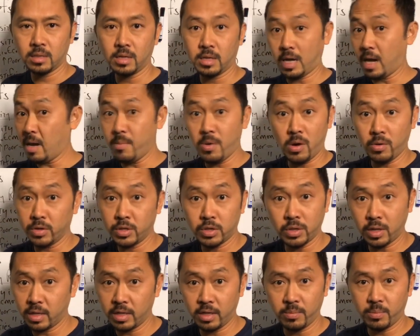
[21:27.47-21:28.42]
Like I'm always
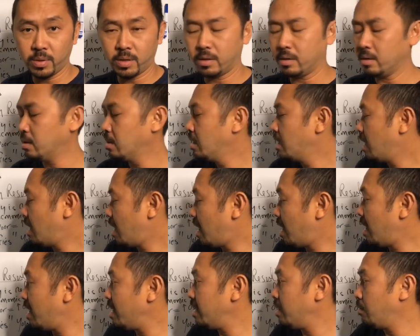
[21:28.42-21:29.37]
trying to get better.
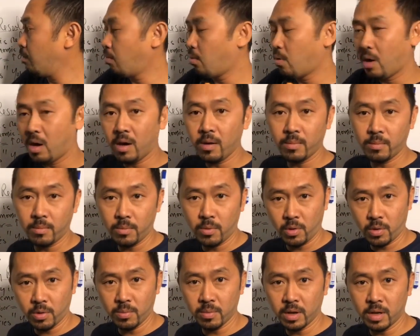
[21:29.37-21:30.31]
I want
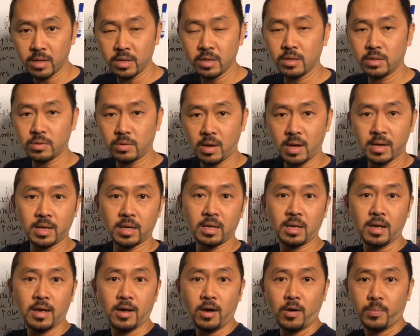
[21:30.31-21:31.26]
more money so I can
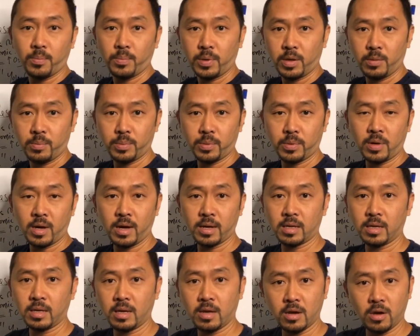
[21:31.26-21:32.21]
help people. I
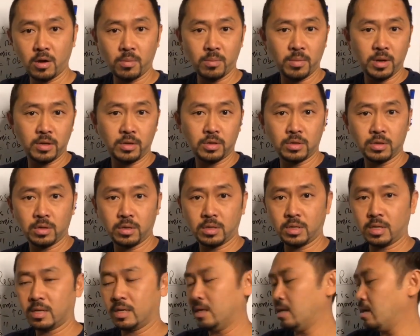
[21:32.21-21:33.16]
can help my church.
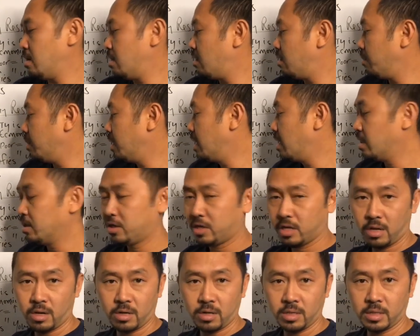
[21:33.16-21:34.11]
I can help
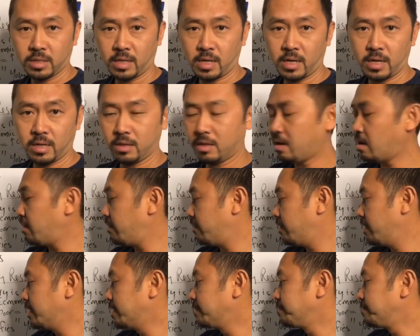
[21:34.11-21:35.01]
charities that I love.